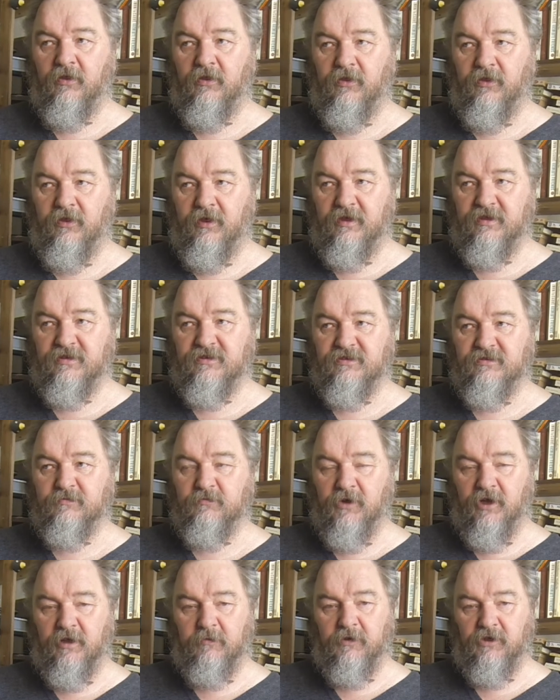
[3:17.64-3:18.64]
this
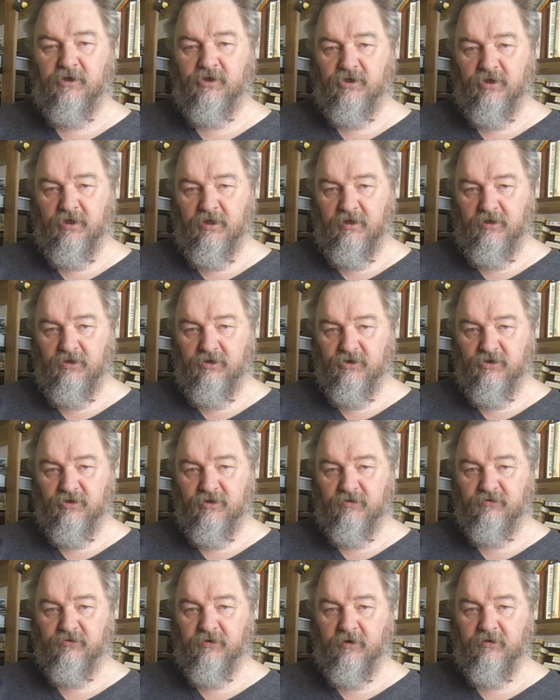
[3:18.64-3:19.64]
might be changed
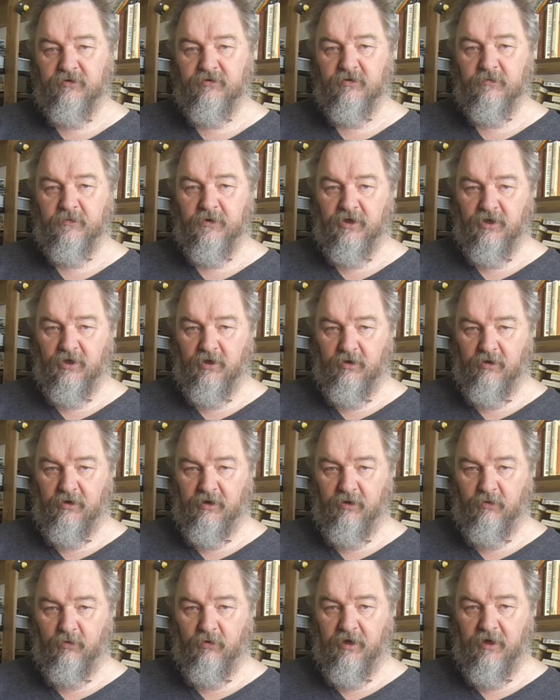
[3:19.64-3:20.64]
in rather a
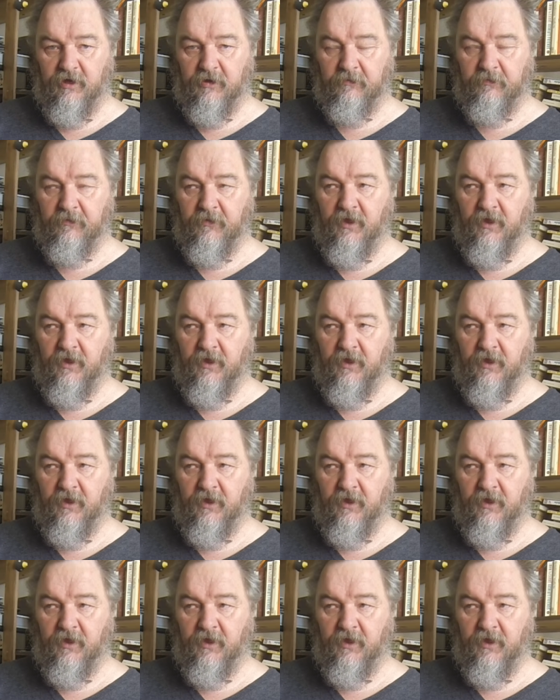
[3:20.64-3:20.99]
peculiar way.